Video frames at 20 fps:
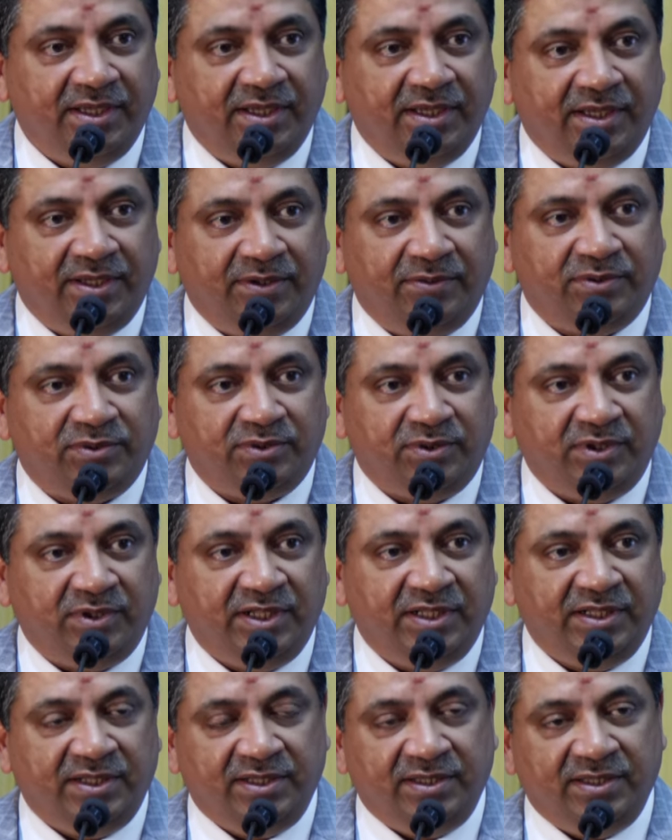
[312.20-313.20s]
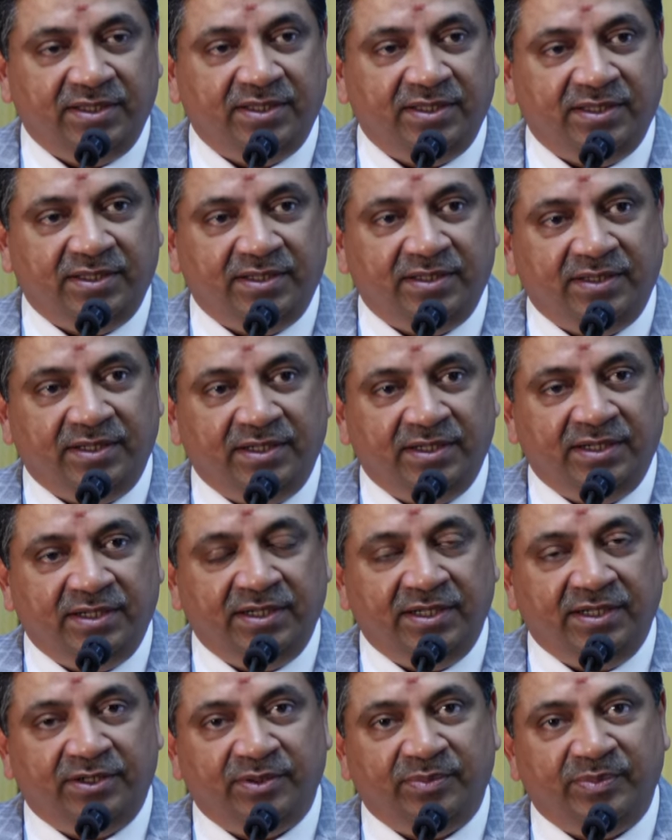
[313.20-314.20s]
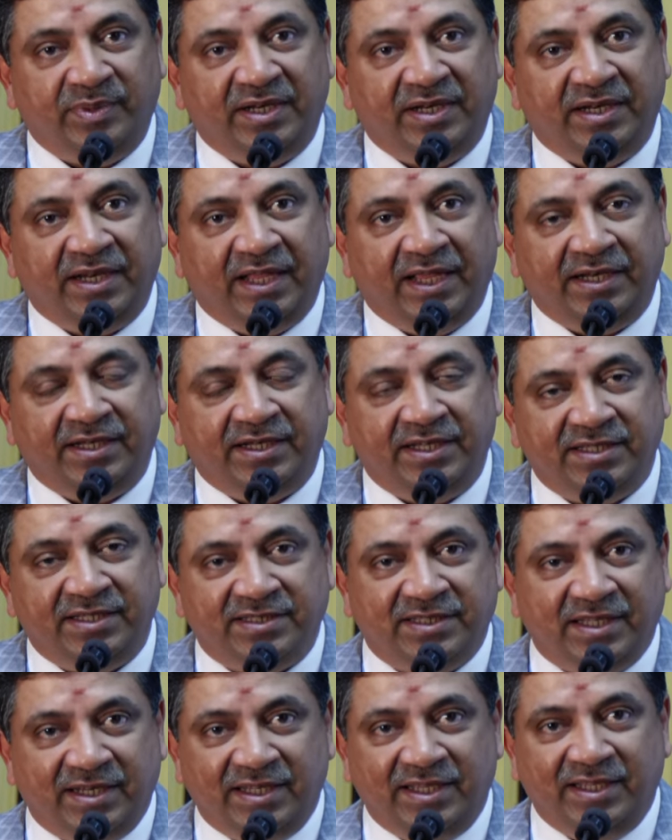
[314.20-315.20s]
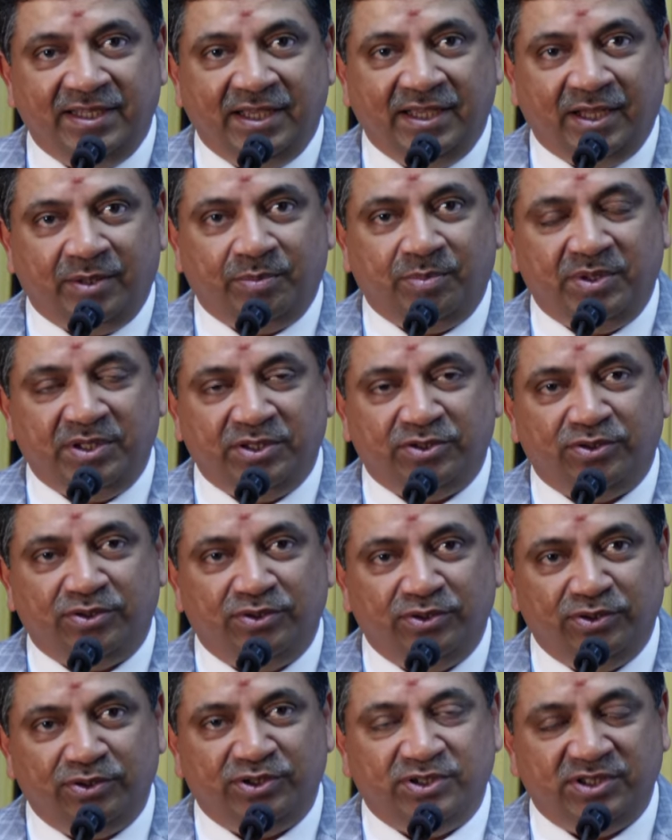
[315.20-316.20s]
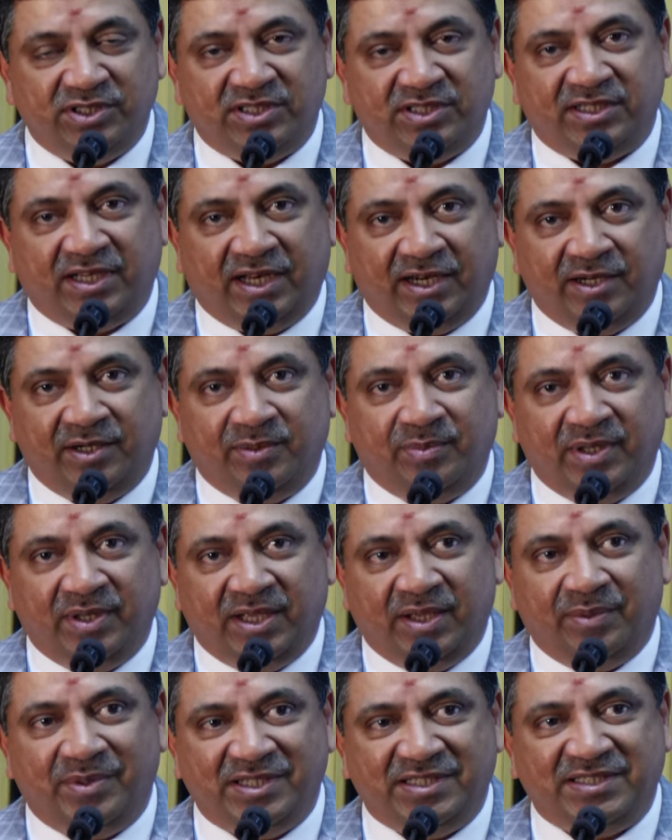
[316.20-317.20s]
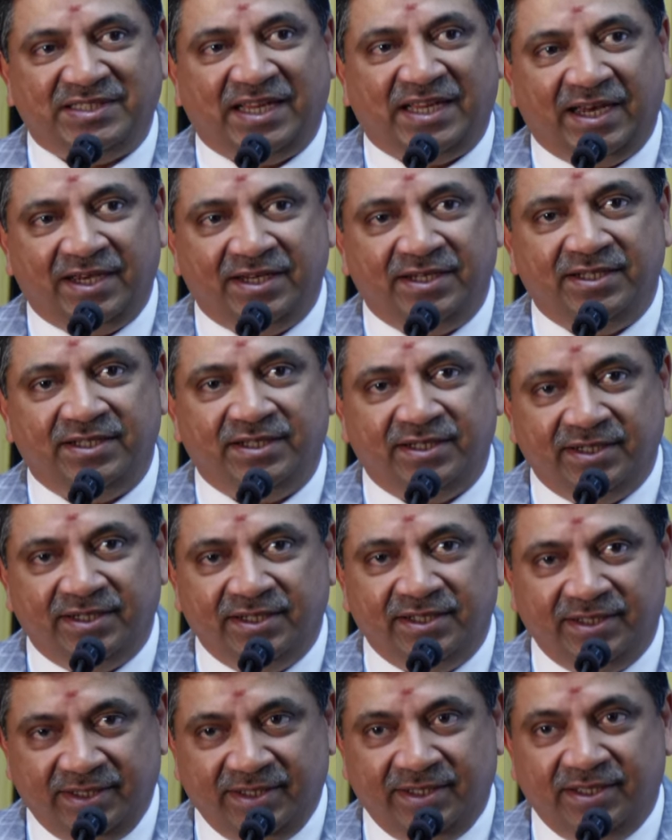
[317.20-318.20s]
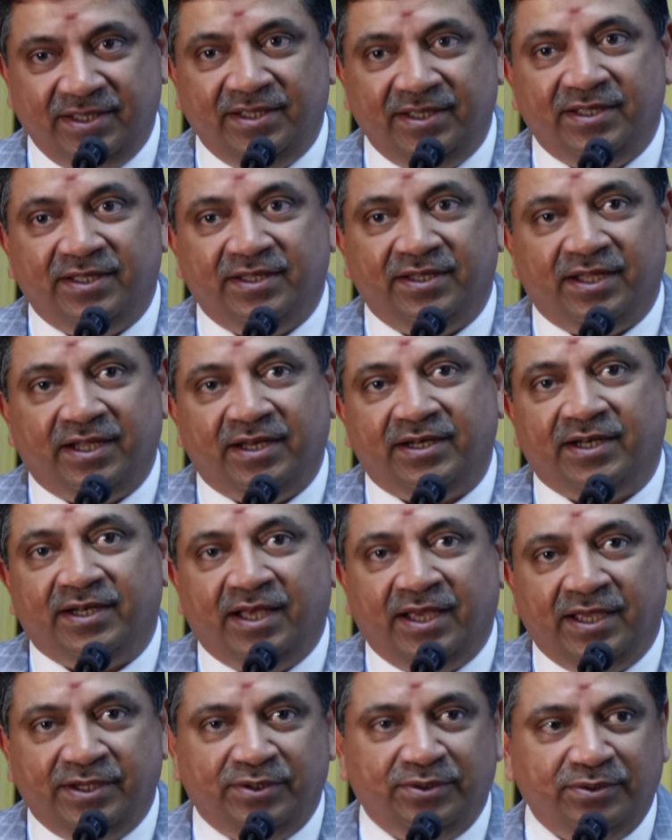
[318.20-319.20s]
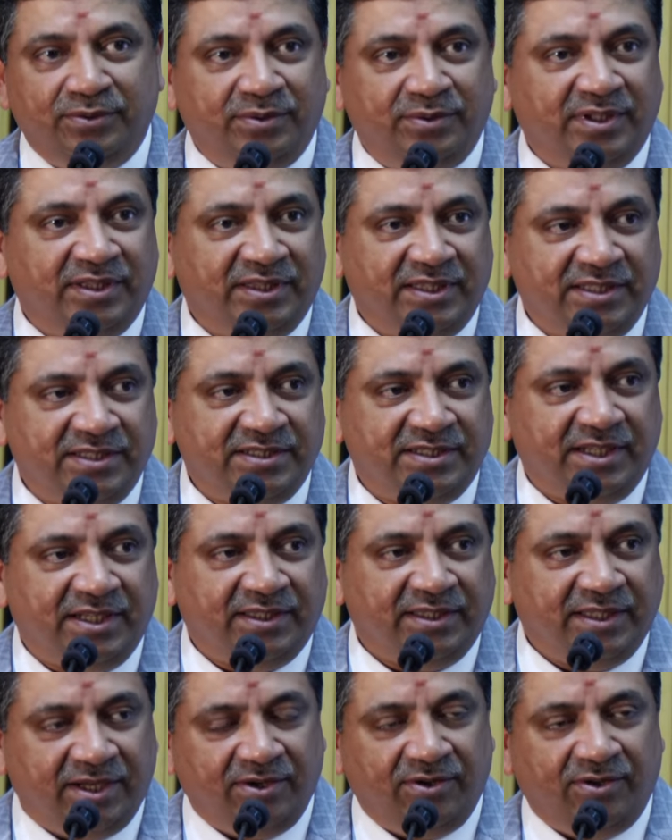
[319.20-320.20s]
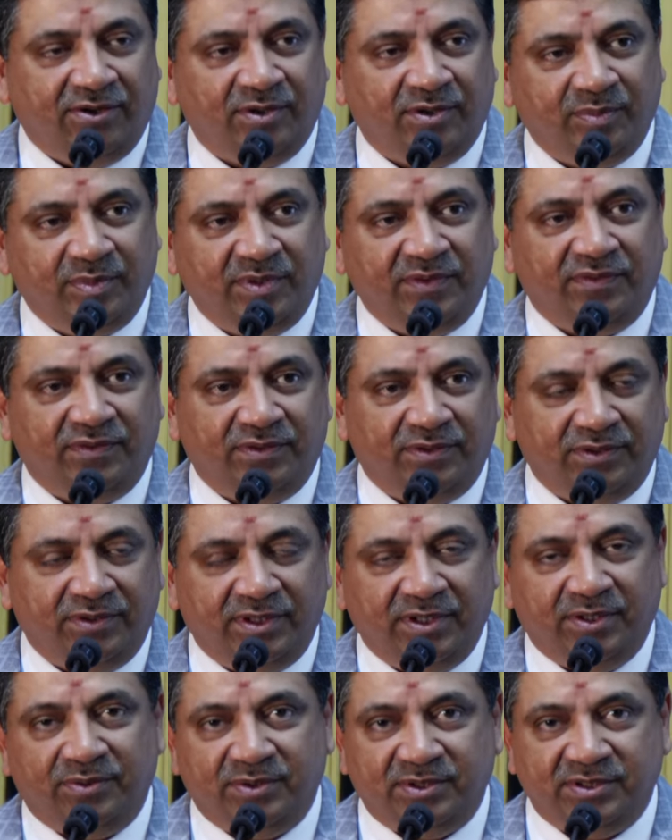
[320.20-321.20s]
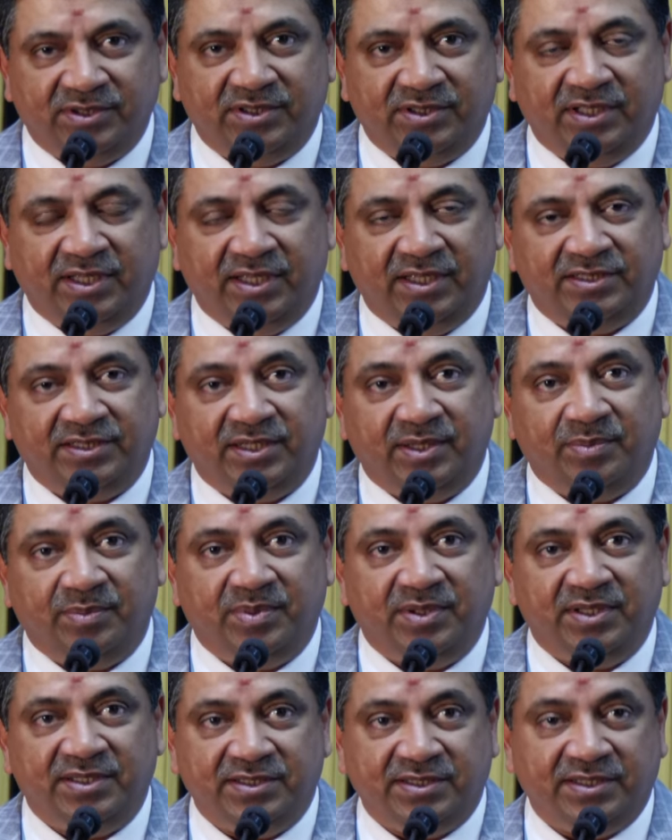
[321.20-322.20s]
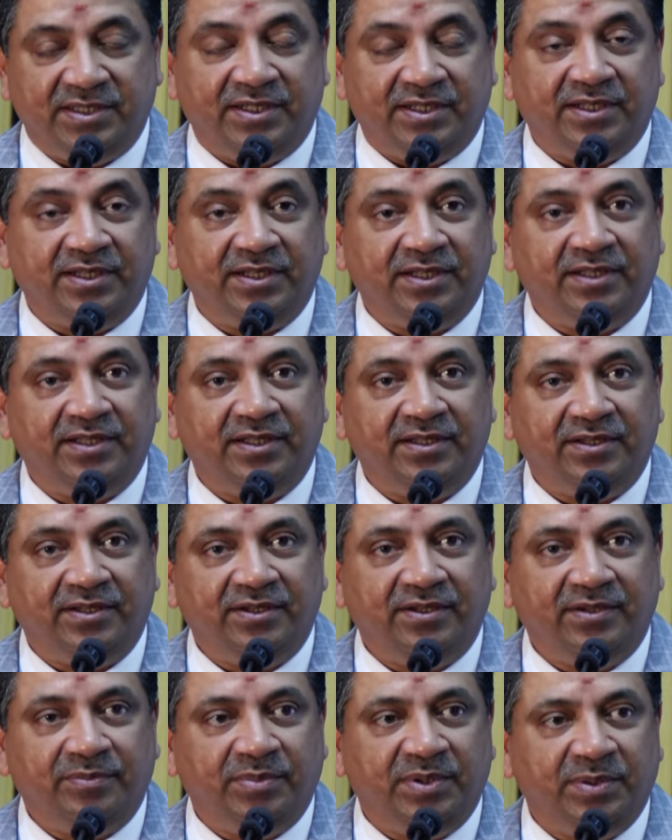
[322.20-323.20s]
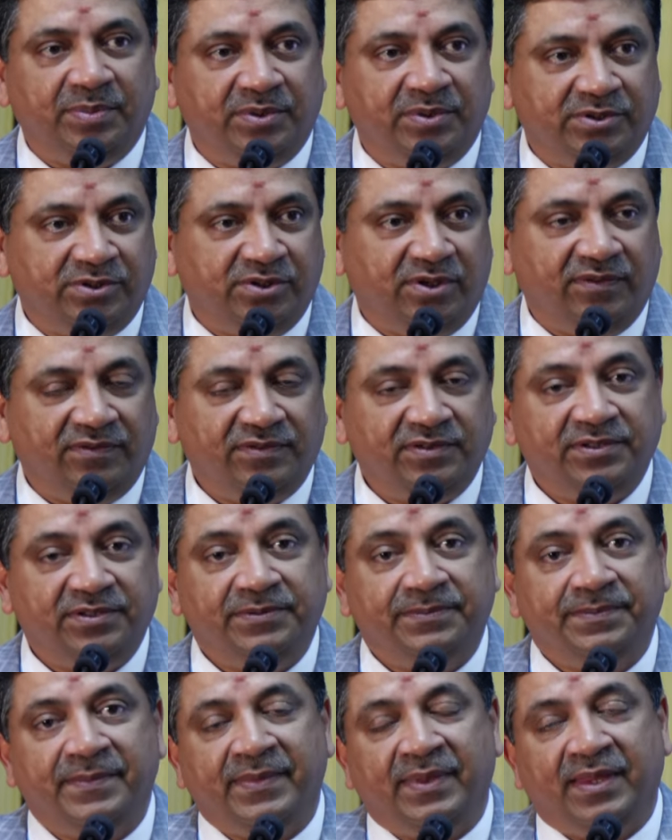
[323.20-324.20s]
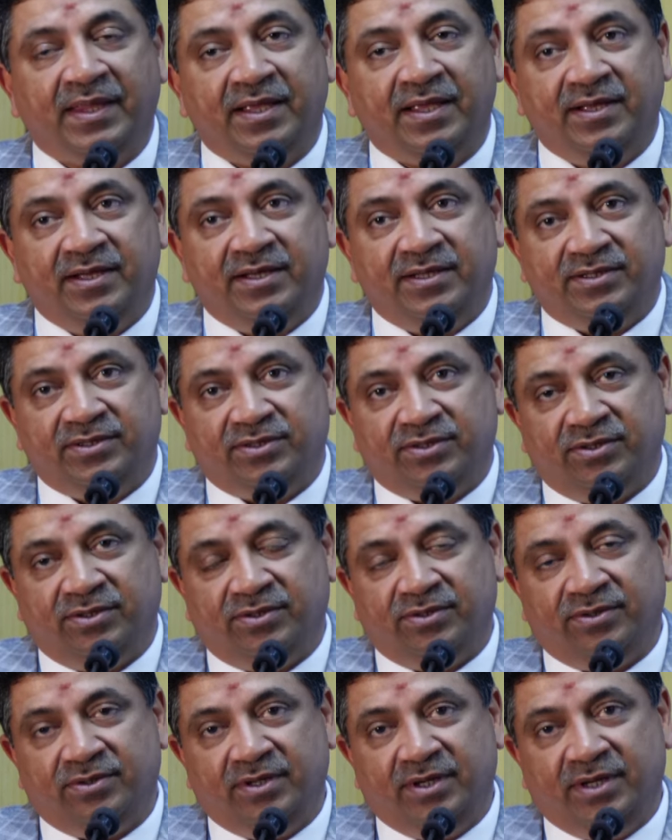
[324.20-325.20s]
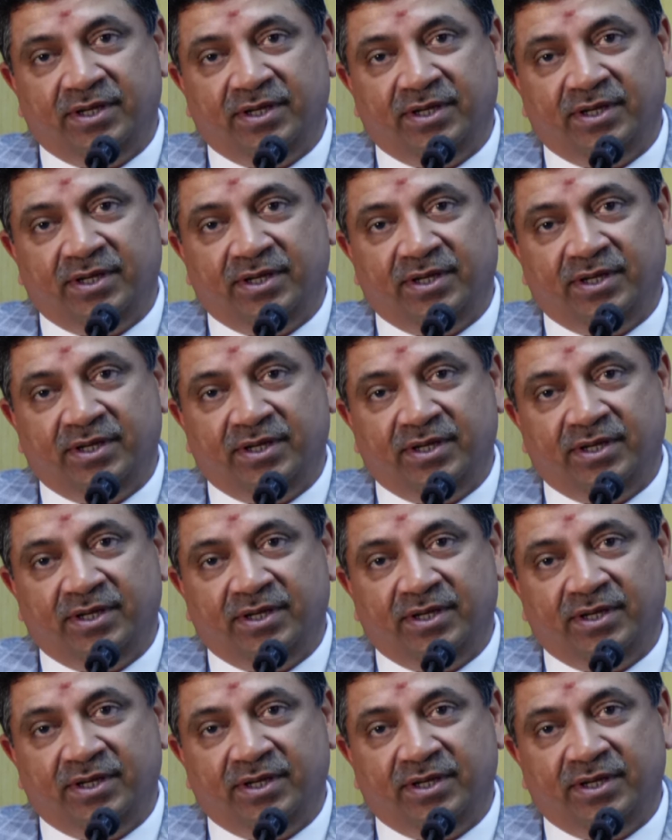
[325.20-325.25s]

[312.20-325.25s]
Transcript: it was only in the early to mid-90s that ERP solutions started becoming standard, right? AIIII and things like that, long before there was the SAPs and PeopleSofts. So